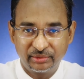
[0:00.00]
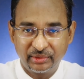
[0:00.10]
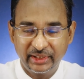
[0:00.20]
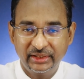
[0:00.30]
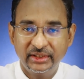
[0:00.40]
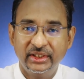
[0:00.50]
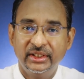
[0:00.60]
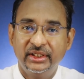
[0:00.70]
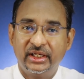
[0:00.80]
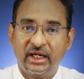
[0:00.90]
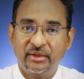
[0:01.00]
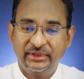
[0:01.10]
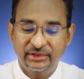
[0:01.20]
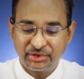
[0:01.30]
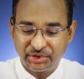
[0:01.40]
right? I
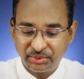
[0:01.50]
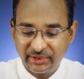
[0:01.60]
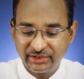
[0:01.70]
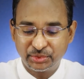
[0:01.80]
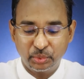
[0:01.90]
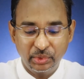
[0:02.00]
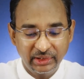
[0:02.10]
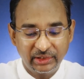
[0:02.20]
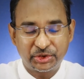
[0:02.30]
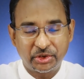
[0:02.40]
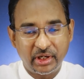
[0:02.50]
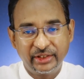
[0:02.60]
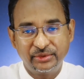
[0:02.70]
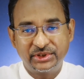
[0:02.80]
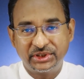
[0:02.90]
mean, students will try
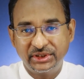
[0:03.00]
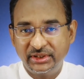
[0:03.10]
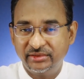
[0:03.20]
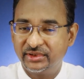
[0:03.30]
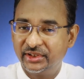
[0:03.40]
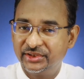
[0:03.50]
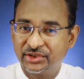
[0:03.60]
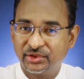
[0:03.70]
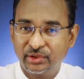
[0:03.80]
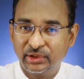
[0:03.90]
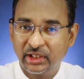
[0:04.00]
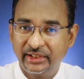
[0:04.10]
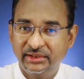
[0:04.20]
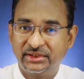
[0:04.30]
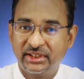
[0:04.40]
to cheat if there is an
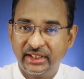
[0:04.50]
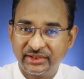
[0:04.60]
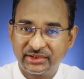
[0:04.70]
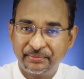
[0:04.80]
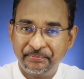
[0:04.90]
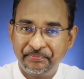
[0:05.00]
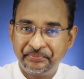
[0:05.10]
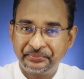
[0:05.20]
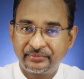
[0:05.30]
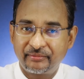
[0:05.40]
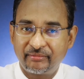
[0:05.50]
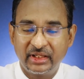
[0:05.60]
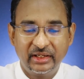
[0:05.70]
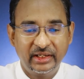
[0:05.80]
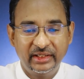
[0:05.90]
online test,
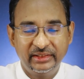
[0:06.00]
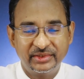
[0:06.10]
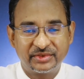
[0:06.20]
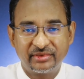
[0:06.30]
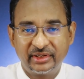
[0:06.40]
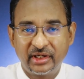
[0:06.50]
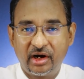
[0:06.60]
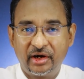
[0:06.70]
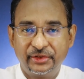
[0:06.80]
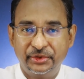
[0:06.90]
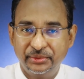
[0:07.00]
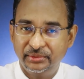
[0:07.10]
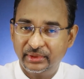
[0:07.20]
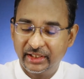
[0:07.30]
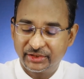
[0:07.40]
and it's very hard
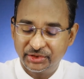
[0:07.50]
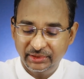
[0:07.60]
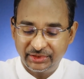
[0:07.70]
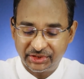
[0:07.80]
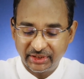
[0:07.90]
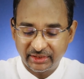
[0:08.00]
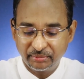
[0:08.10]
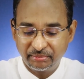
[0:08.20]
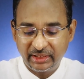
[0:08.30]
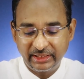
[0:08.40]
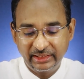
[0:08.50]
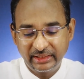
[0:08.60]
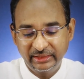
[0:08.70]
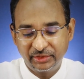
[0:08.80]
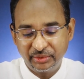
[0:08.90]
to actually check. But
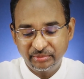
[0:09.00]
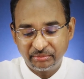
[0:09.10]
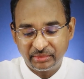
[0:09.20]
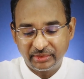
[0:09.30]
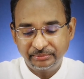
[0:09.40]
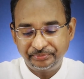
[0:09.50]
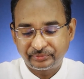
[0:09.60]
again, remember,